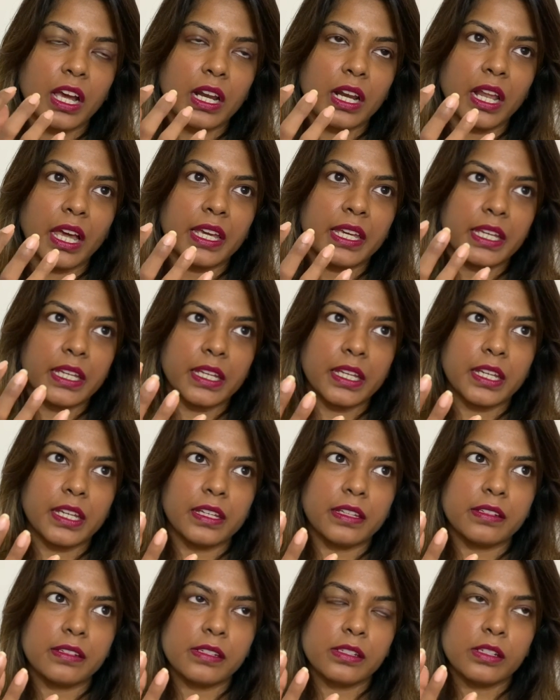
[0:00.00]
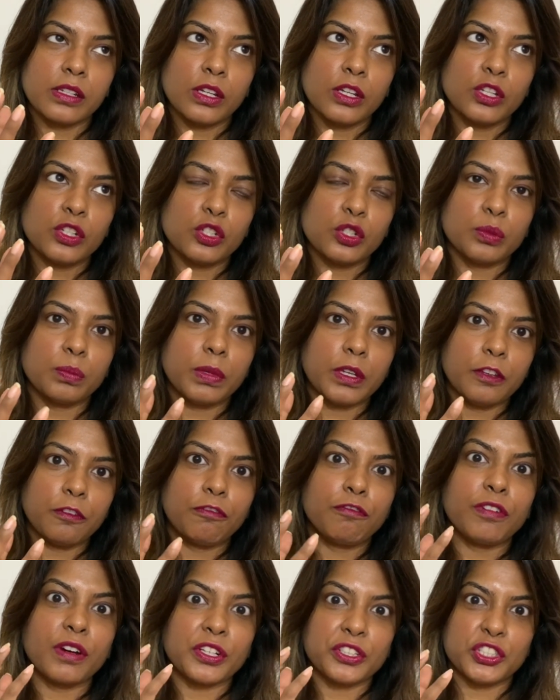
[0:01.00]
I like it to be
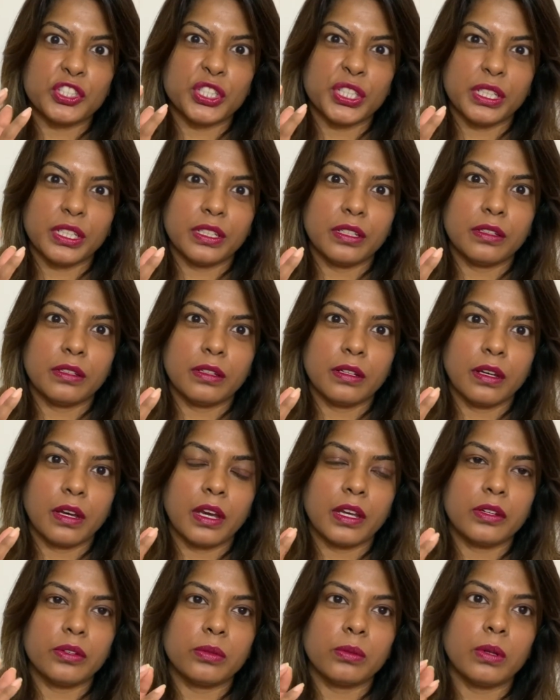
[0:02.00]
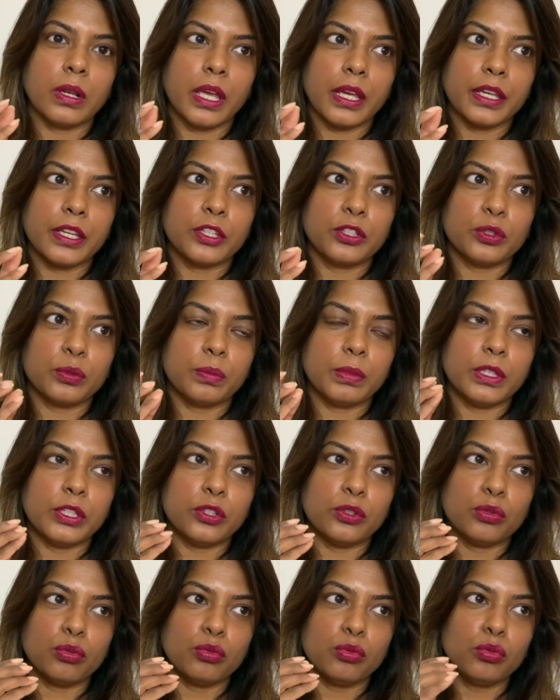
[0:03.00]
fudgy. I don't like it to be
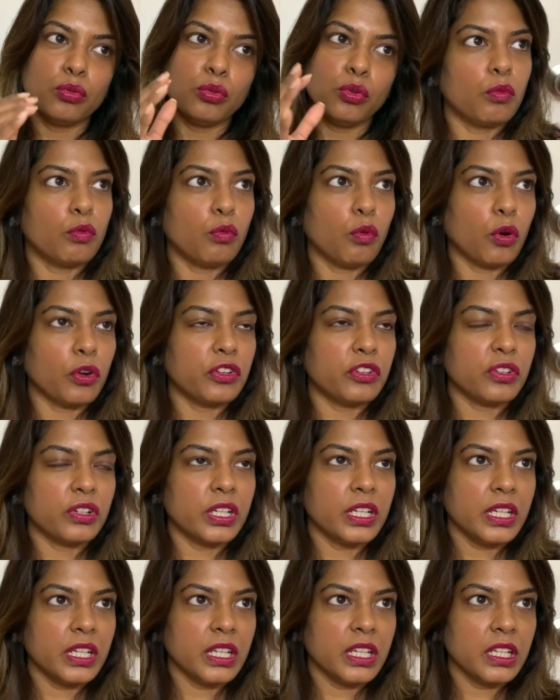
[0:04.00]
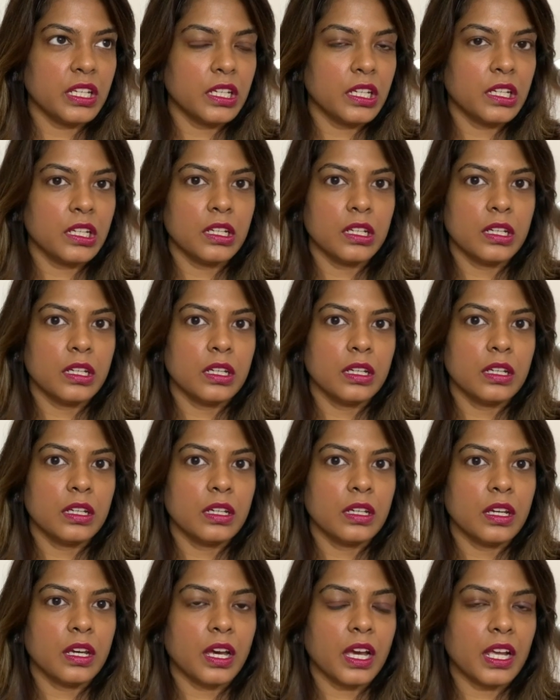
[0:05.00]
too watery.
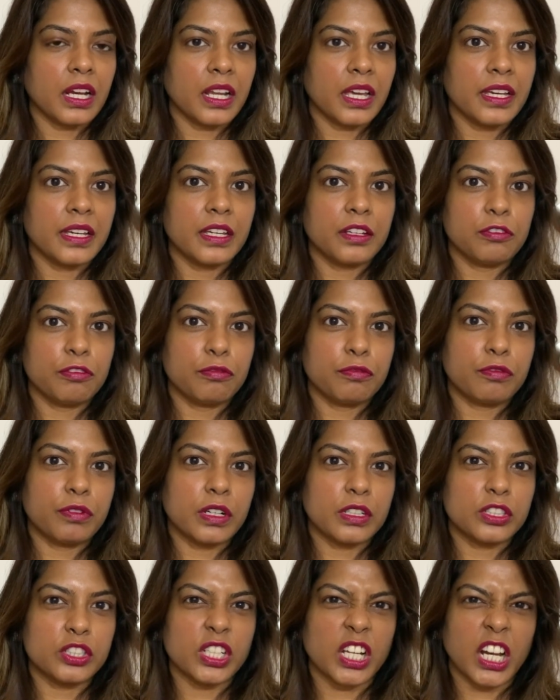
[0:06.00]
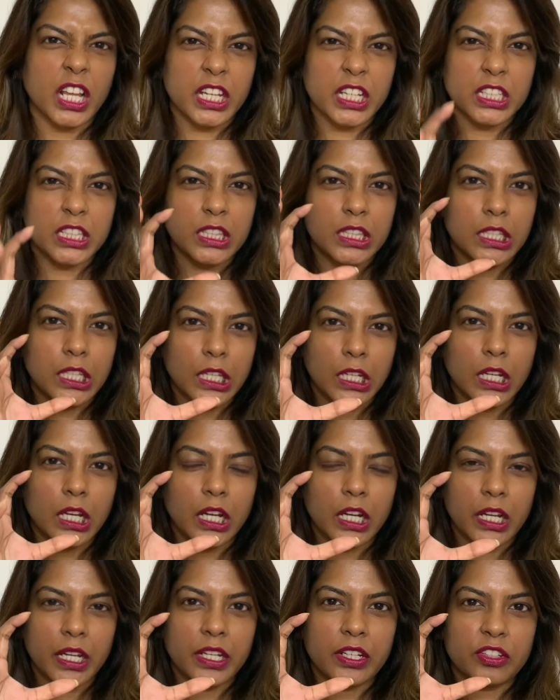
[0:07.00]
I like it fudge. I like it thick. I
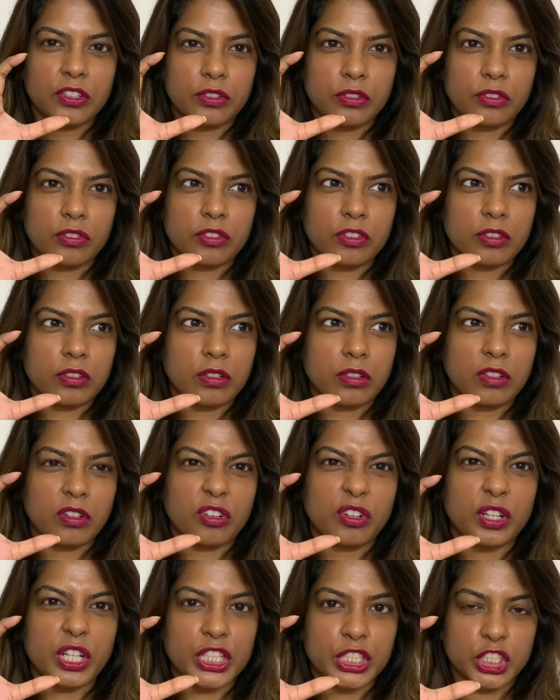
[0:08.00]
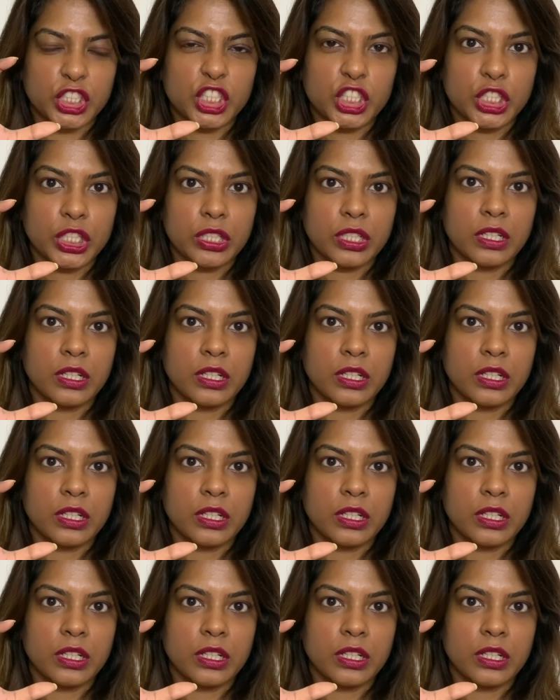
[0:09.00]
like it rich.